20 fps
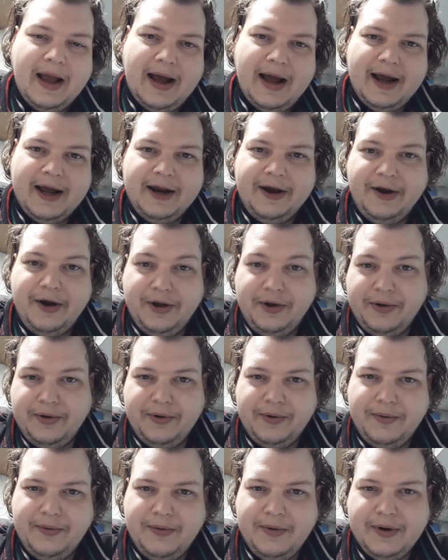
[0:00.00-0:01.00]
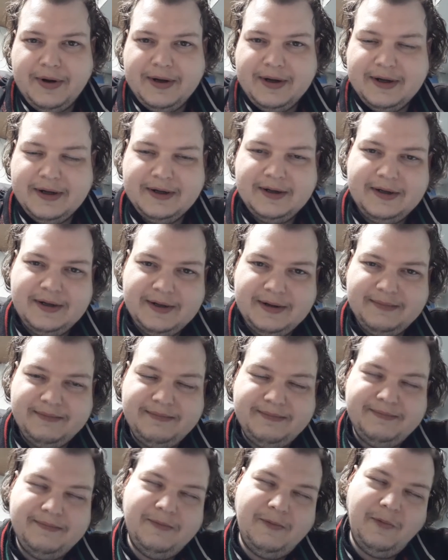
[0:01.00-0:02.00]
I knew
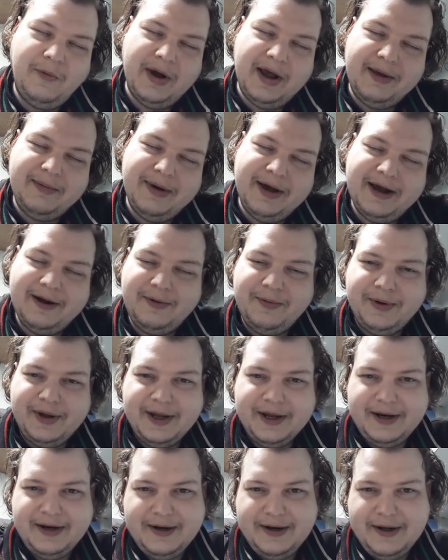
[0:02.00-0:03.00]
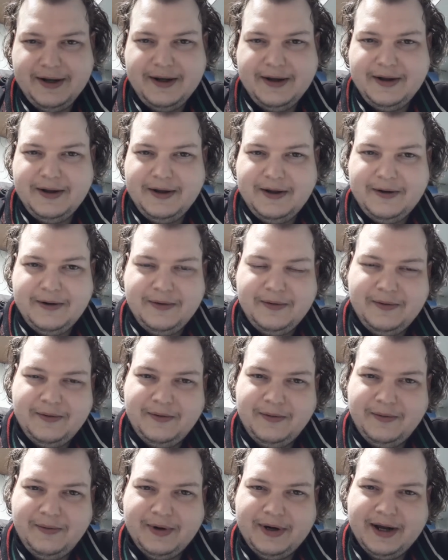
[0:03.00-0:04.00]
way back when
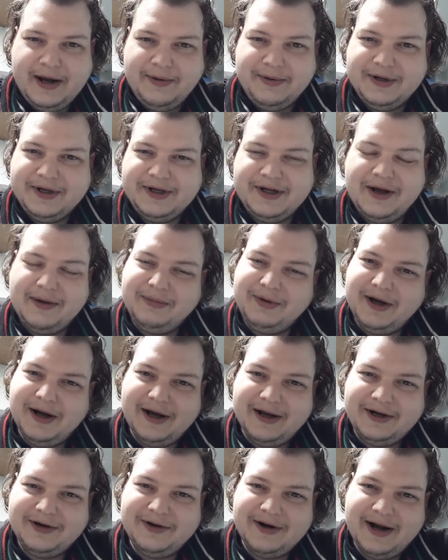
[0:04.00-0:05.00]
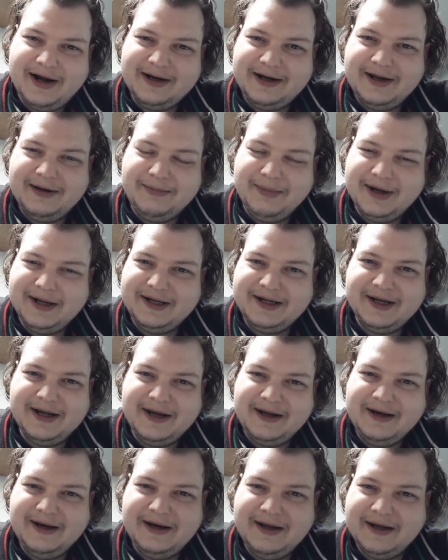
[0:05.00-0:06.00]
I was subcontracted by
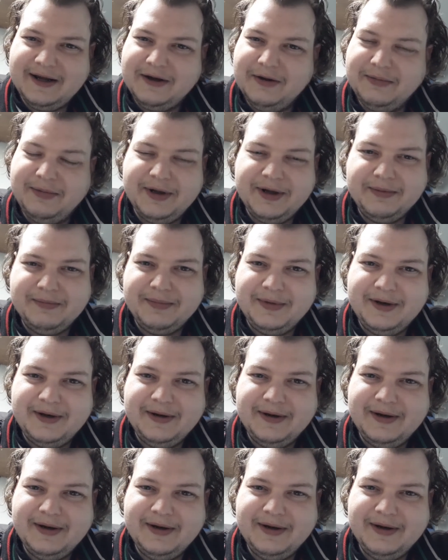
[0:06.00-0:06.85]
Satan to help him,